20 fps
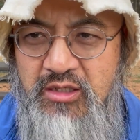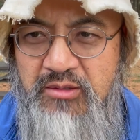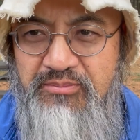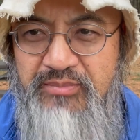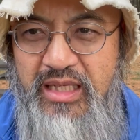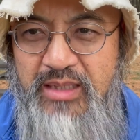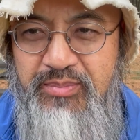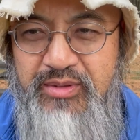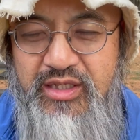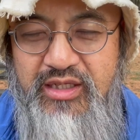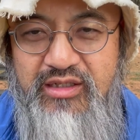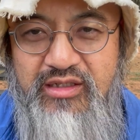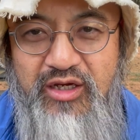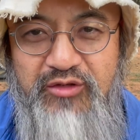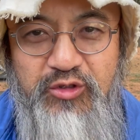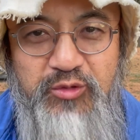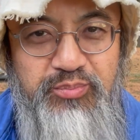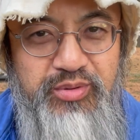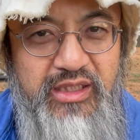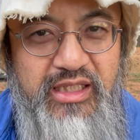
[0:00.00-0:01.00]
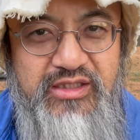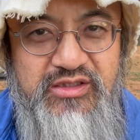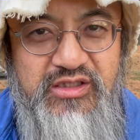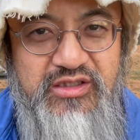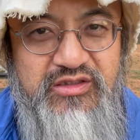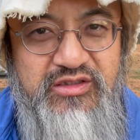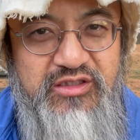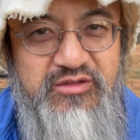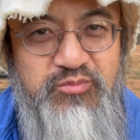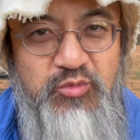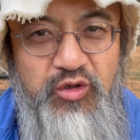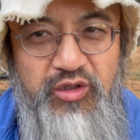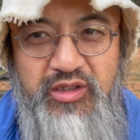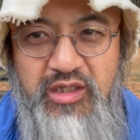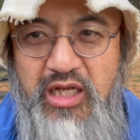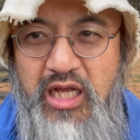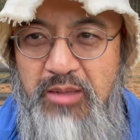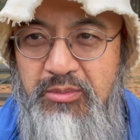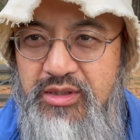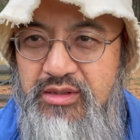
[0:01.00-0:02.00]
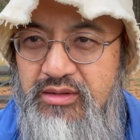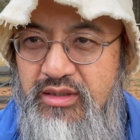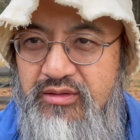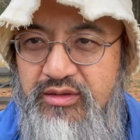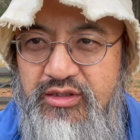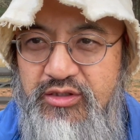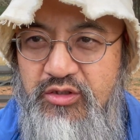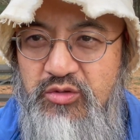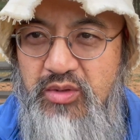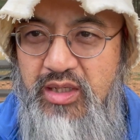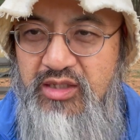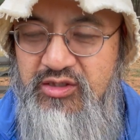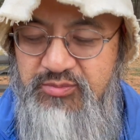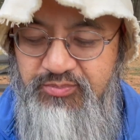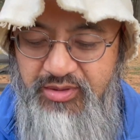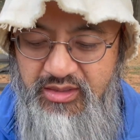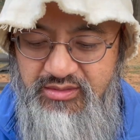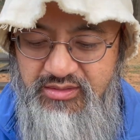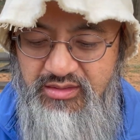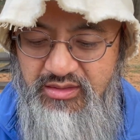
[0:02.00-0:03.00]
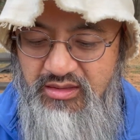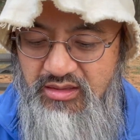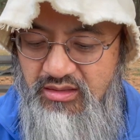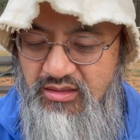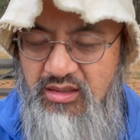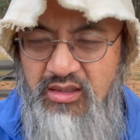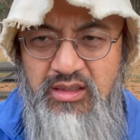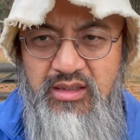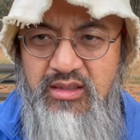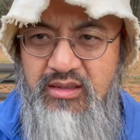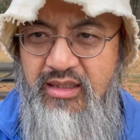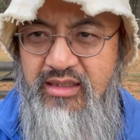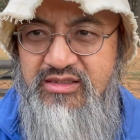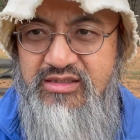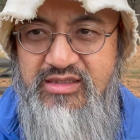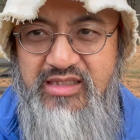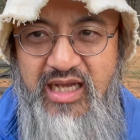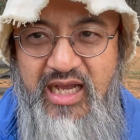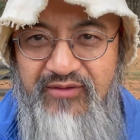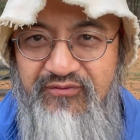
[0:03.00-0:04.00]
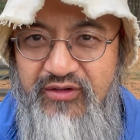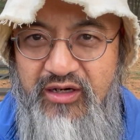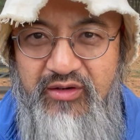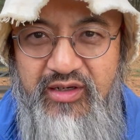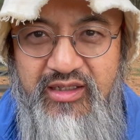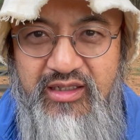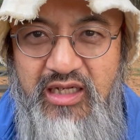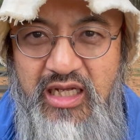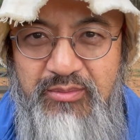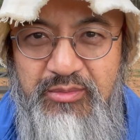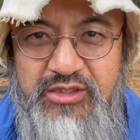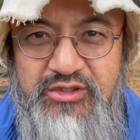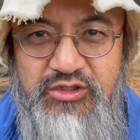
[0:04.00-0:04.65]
Maybe in other places it's more common in the U.S., but it's not very common.